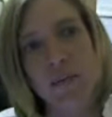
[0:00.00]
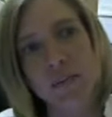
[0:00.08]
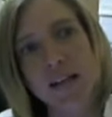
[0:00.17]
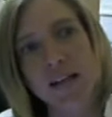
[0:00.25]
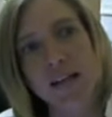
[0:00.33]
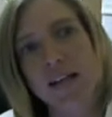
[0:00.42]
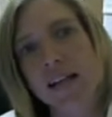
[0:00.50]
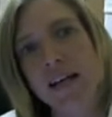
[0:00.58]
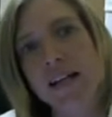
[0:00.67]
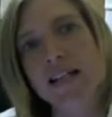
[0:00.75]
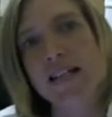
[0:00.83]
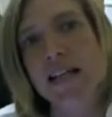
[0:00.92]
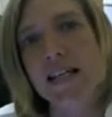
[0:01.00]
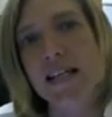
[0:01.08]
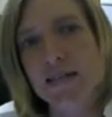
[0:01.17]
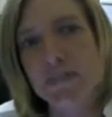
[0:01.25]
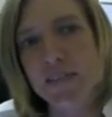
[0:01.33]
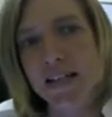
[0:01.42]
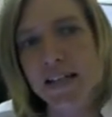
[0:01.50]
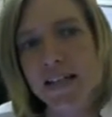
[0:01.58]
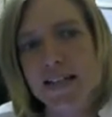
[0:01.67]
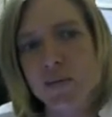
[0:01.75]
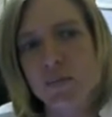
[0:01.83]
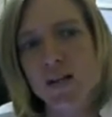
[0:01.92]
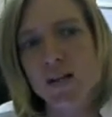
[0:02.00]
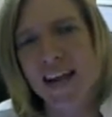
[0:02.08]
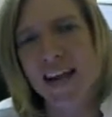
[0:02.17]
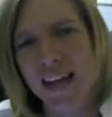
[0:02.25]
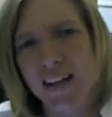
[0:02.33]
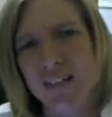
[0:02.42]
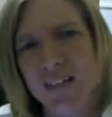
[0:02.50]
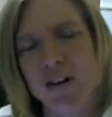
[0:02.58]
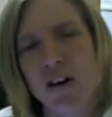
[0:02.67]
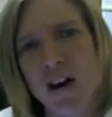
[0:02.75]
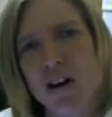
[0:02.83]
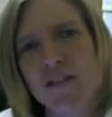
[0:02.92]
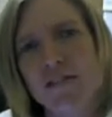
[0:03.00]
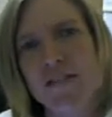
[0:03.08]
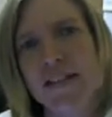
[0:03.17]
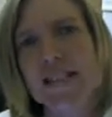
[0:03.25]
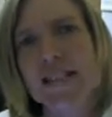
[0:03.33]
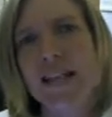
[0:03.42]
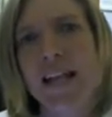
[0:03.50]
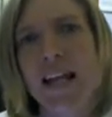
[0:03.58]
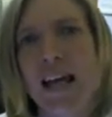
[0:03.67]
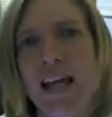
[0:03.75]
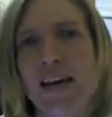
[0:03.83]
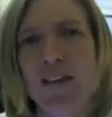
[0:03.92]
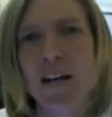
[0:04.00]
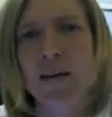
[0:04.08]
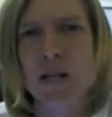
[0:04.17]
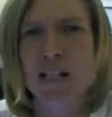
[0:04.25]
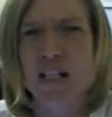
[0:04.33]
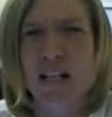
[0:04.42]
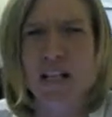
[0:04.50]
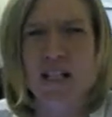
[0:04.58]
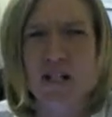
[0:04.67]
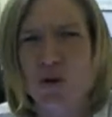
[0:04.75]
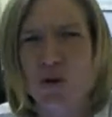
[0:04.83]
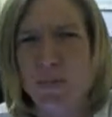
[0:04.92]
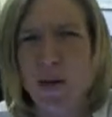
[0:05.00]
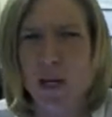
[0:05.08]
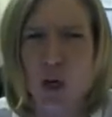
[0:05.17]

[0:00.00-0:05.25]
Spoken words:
in the United States as being somewhat negative or hard-fisted and very much against, the big